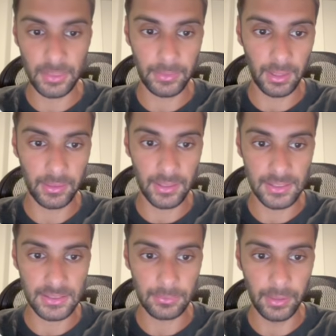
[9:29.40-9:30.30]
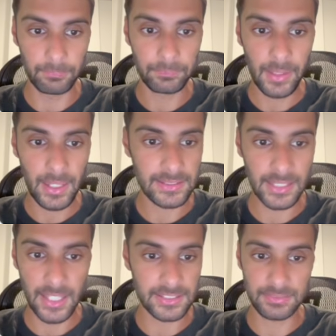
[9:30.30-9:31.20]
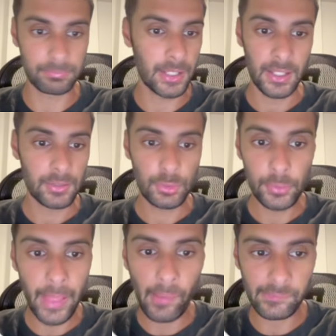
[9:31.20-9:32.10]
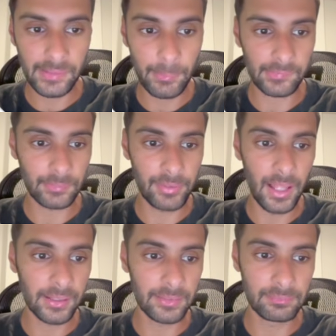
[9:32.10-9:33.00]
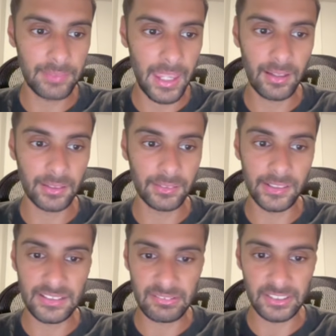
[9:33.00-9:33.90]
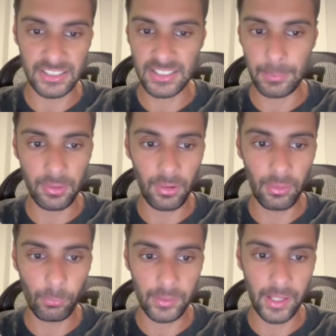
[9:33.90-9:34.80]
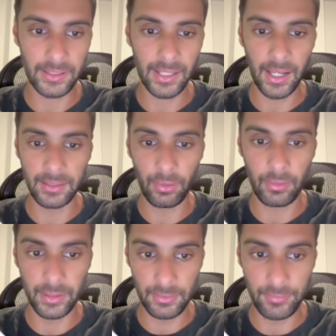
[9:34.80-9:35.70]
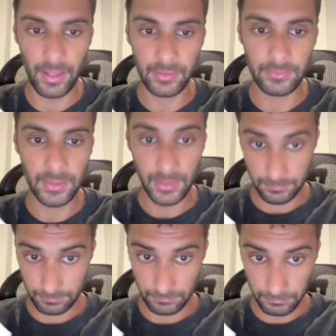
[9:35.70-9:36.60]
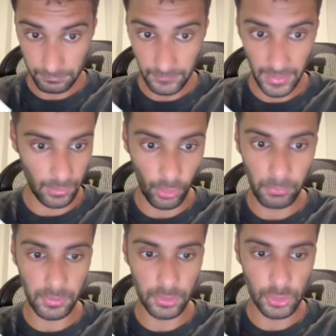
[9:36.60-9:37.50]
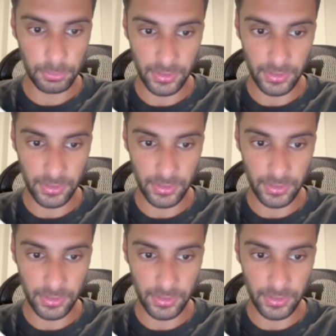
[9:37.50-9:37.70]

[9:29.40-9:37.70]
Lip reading: like this, right? It says 2,000 emails are valid, 837 are accept all, 199 are invalid. And all you want to do is press